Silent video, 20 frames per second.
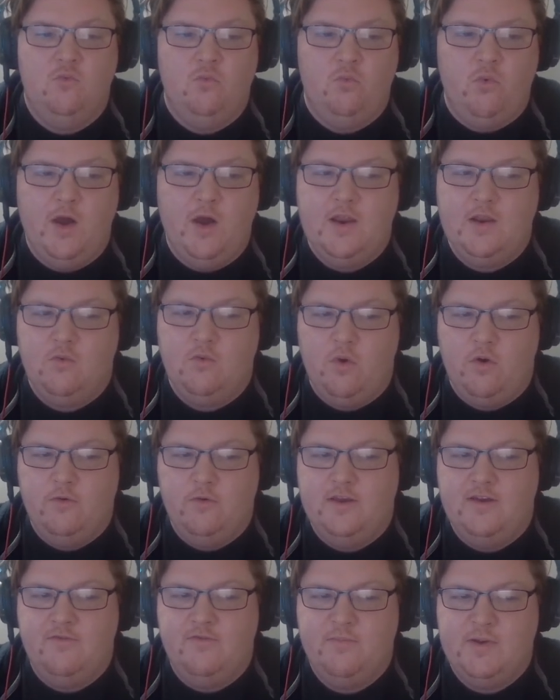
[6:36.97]
what
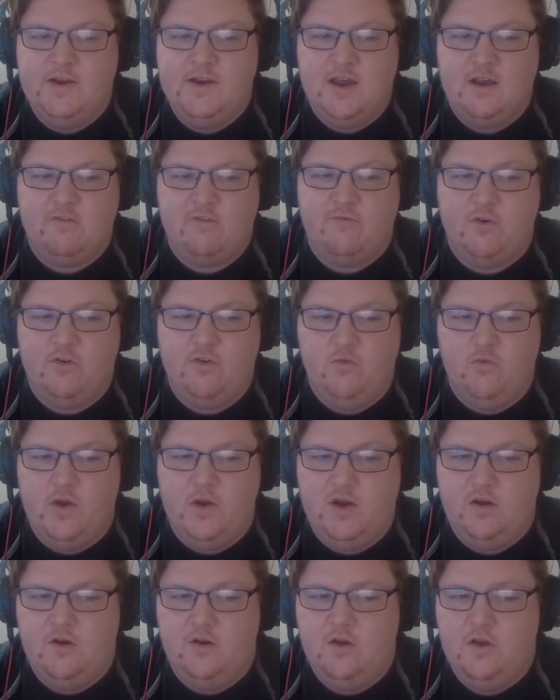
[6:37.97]
would even be next for the
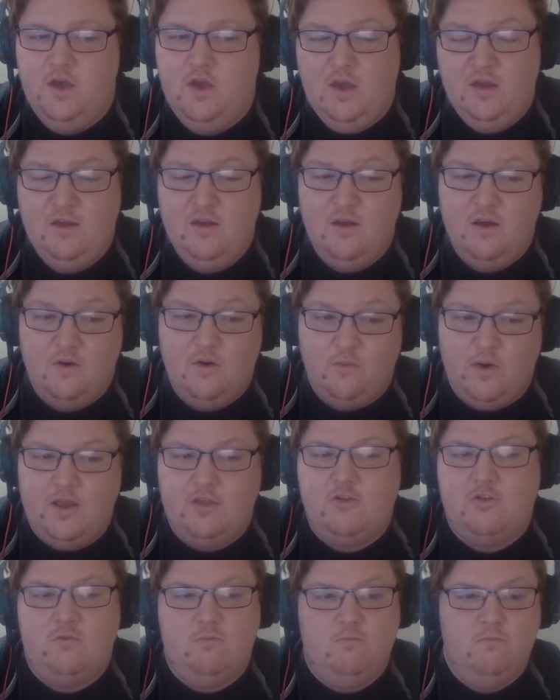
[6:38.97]
winner,
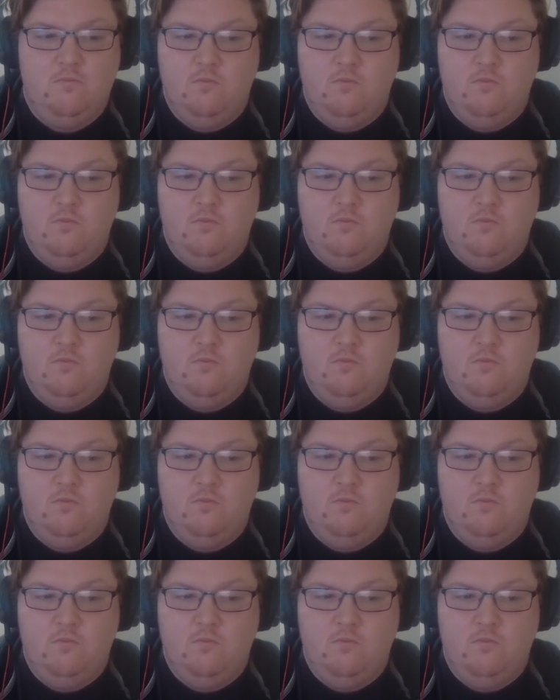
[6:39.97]
which